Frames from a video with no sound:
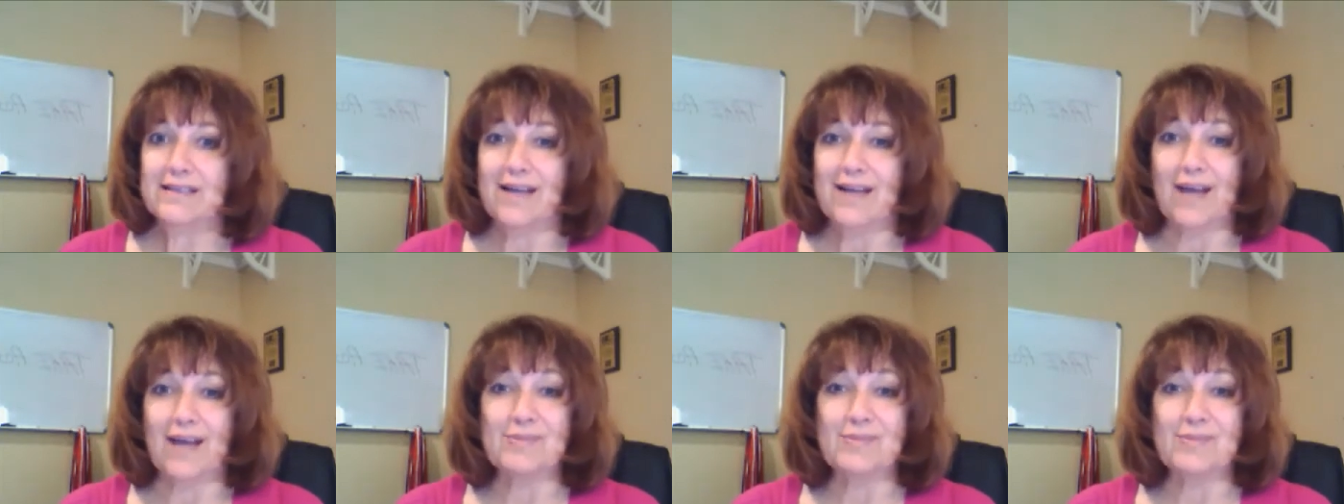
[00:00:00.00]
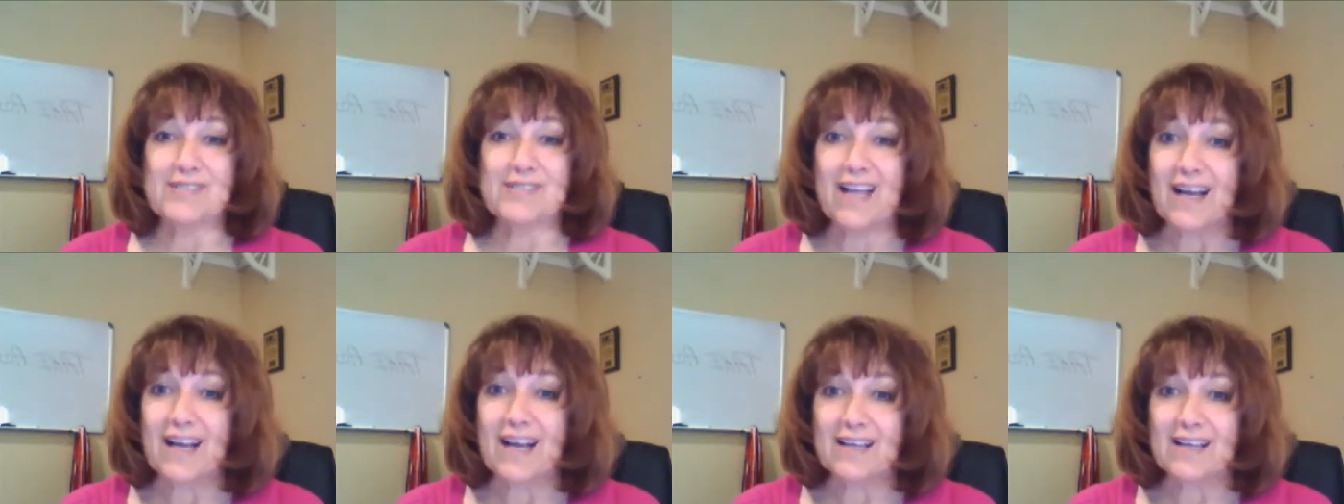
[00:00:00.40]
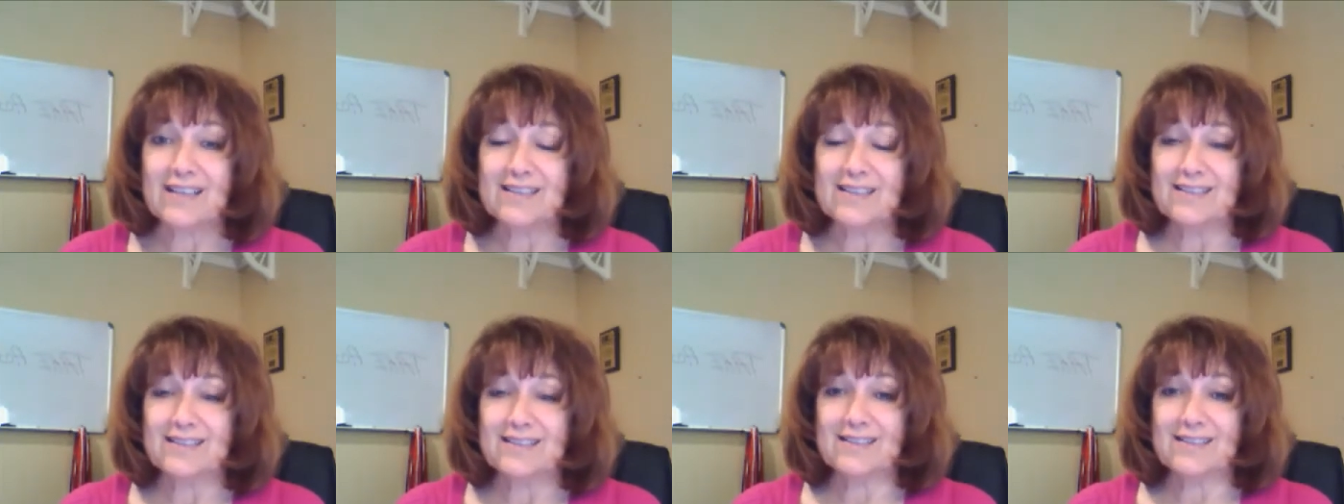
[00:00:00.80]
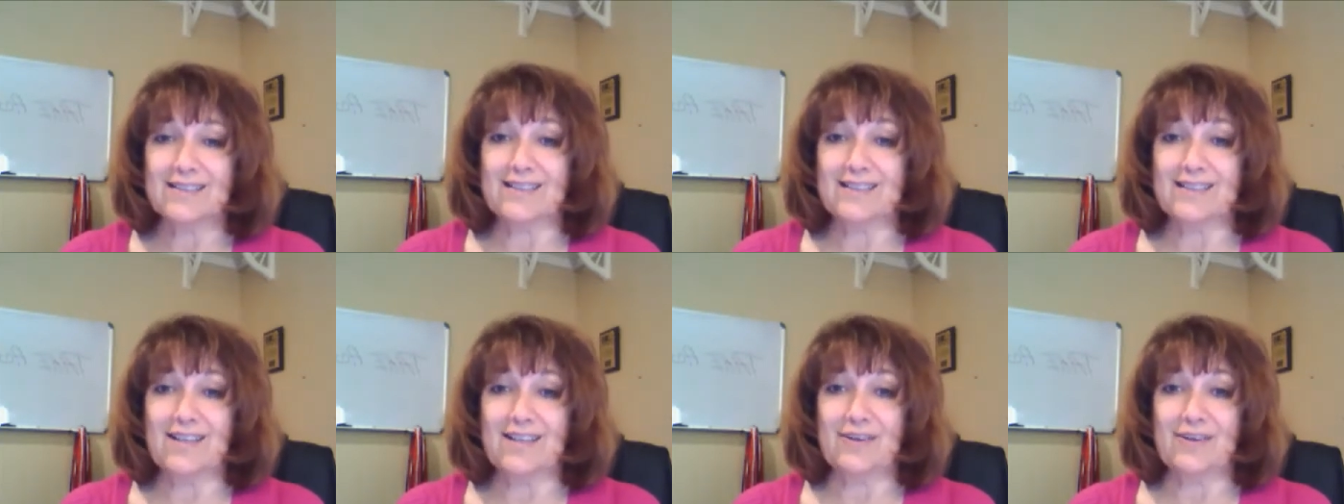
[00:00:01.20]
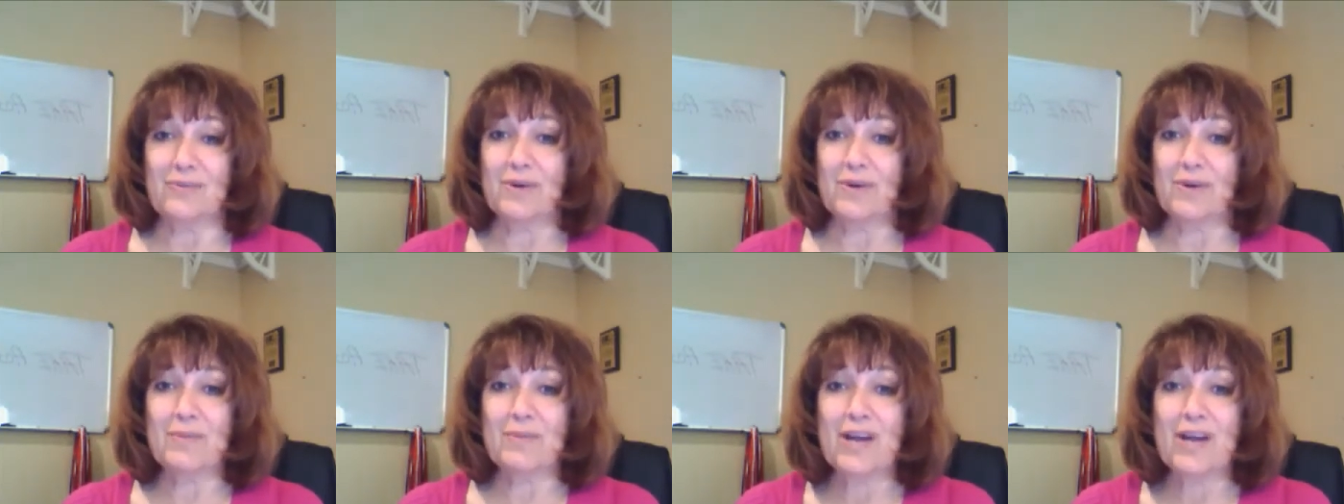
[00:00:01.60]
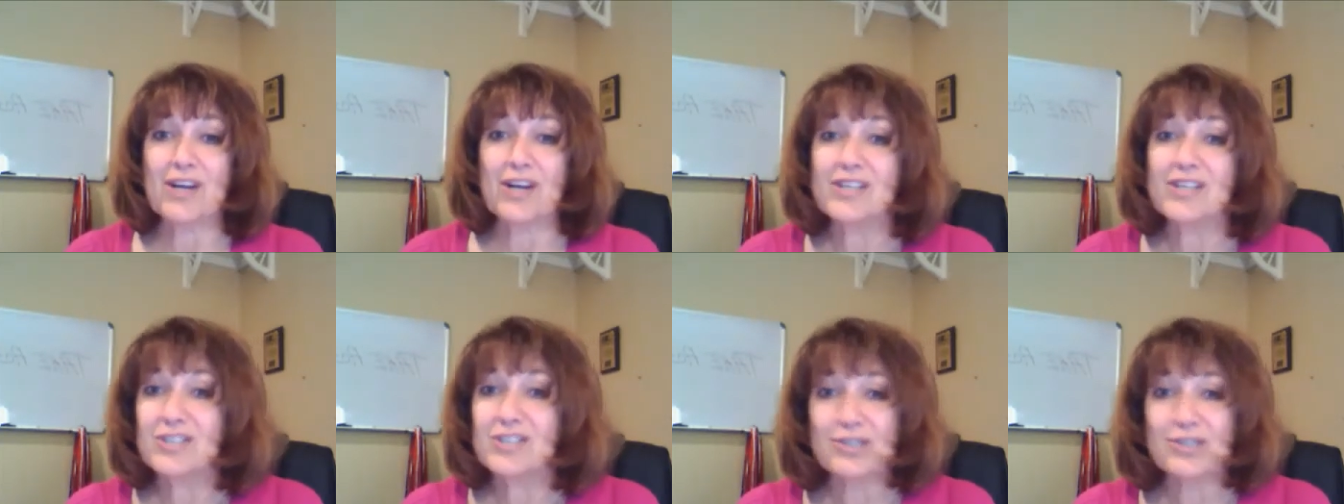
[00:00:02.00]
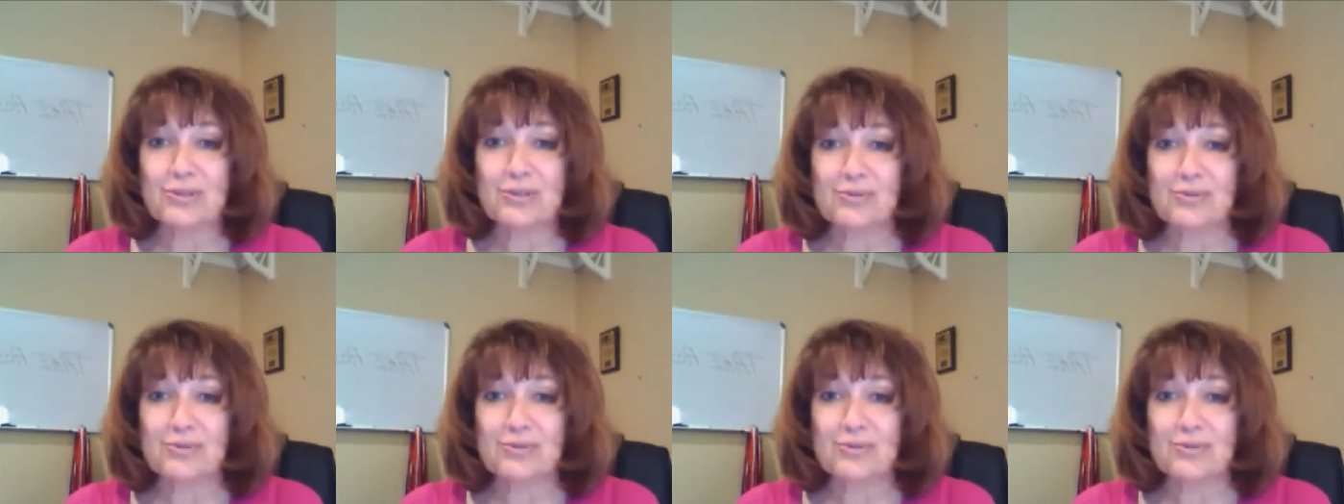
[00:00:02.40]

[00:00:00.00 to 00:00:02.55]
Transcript: "I'm stuck you know, what am I going to do?